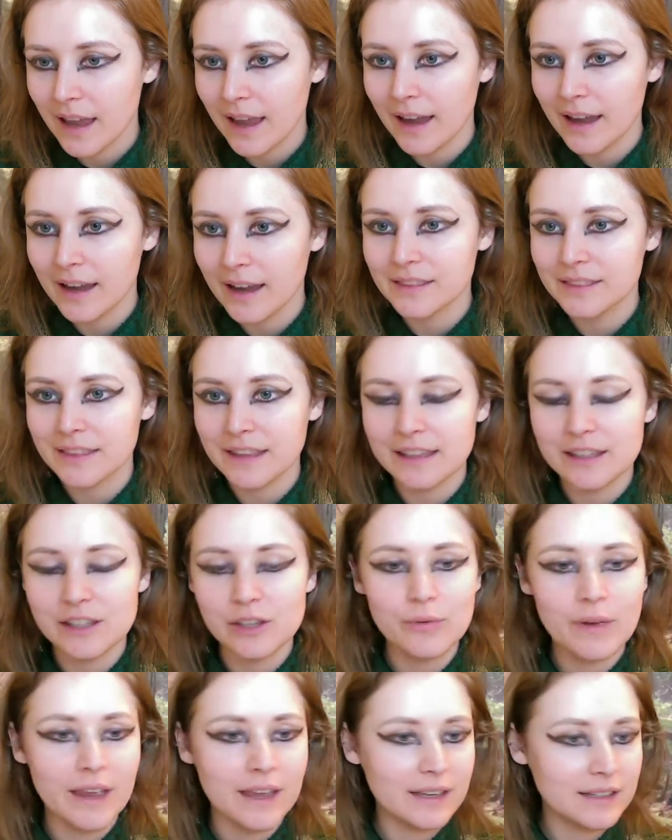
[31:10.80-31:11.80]
And thank
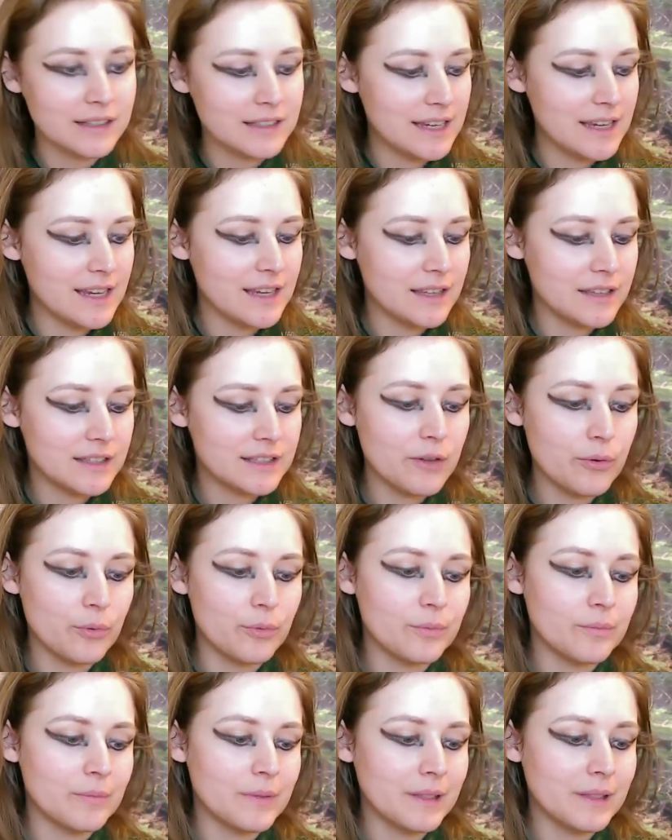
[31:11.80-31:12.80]
you, Andy. So
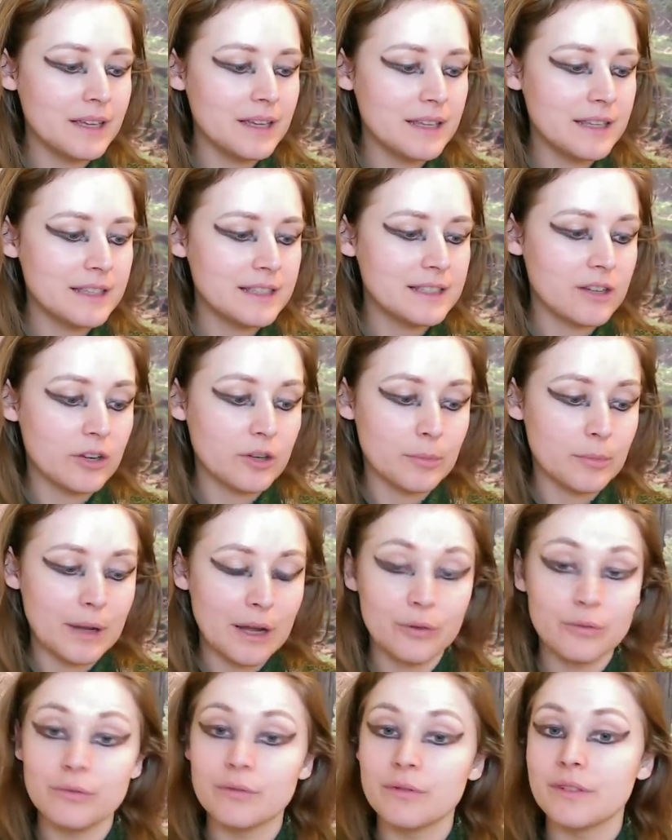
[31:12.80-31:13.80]
let's talk
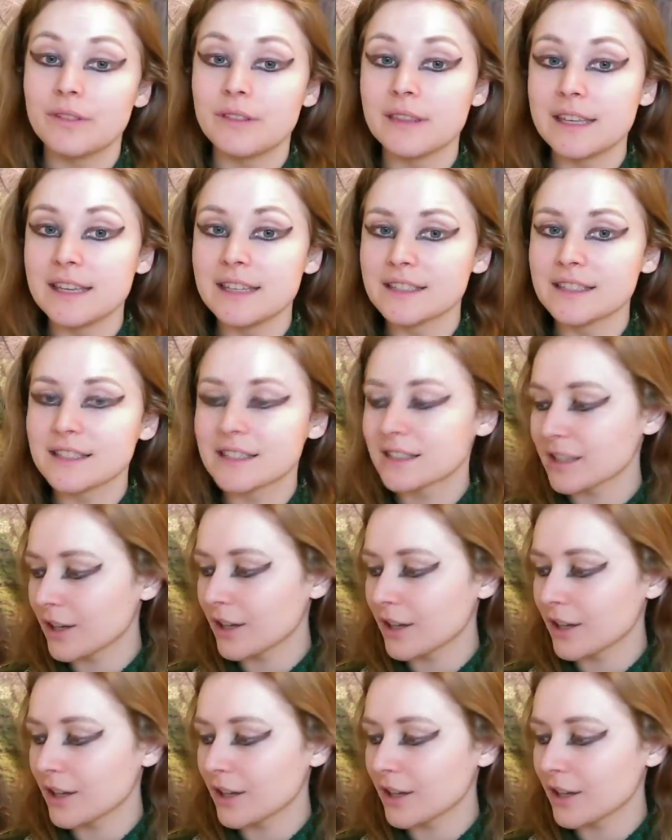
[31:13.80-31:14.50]
about these